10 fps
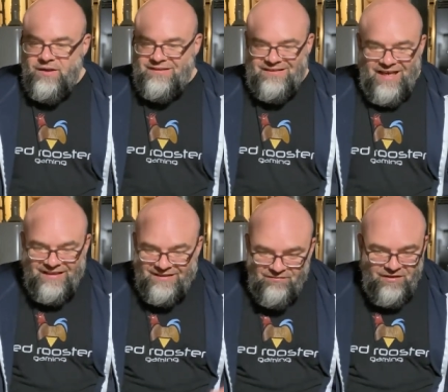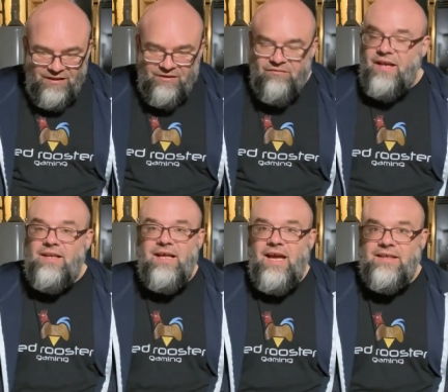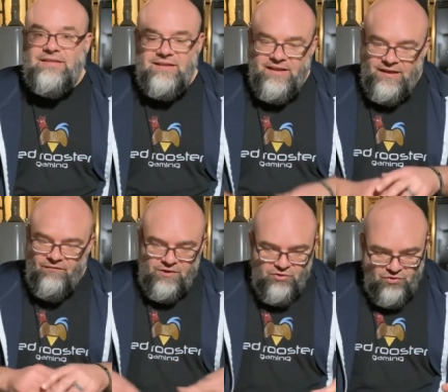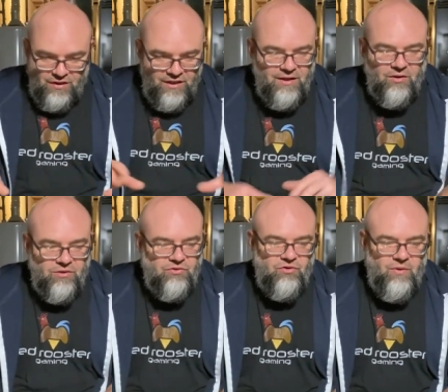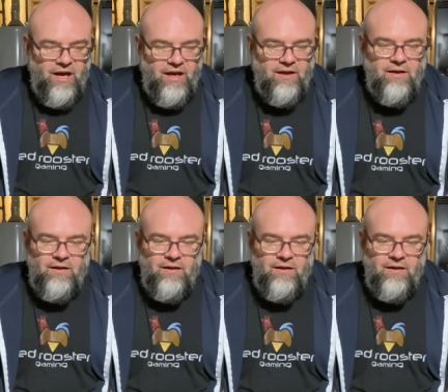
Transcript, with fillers: The size of it is fantastic. Visually, it looks great.